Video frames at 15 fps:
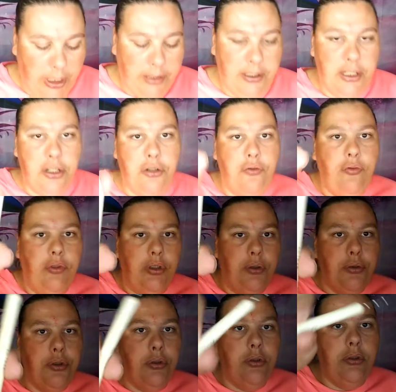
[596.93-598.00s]
this drill
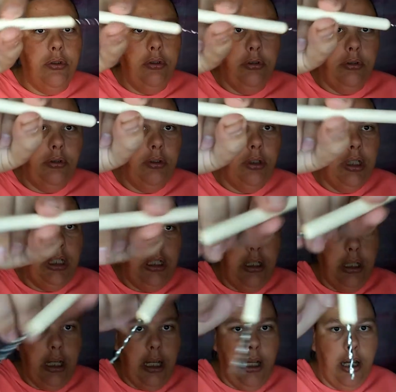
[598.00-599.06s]
tool.
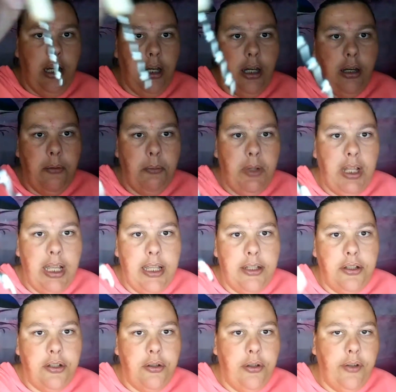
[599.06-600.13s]
It has
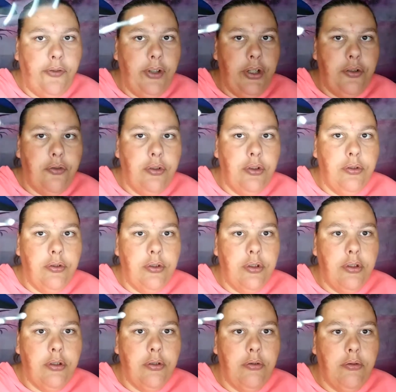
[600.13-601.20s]
two different
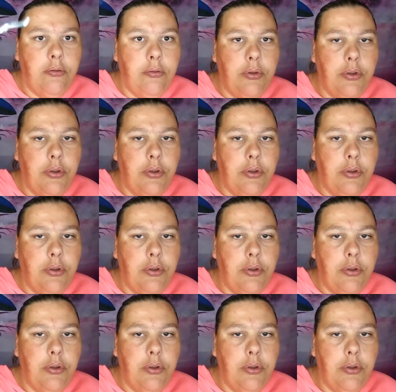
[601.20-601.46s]
drills, one